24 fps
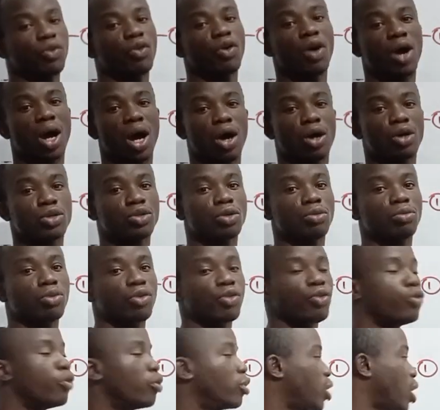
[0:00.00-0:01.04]
I also move
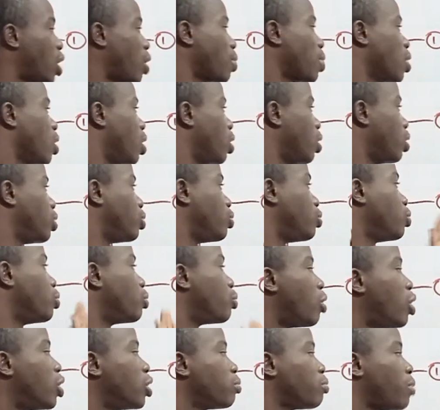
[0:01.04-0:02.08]
further,
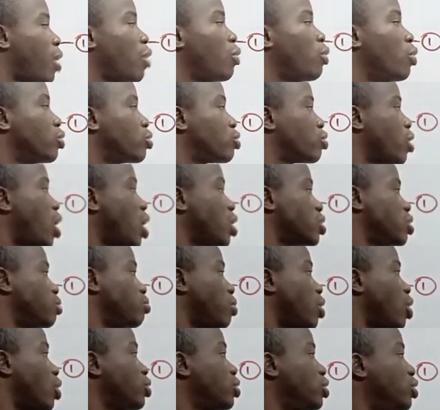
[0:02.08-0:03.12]
one might want to ask
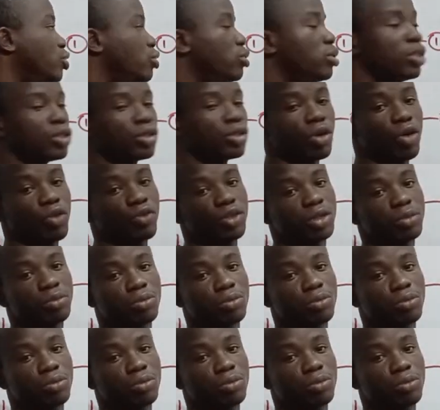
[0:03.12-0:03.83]
about the unit of the molar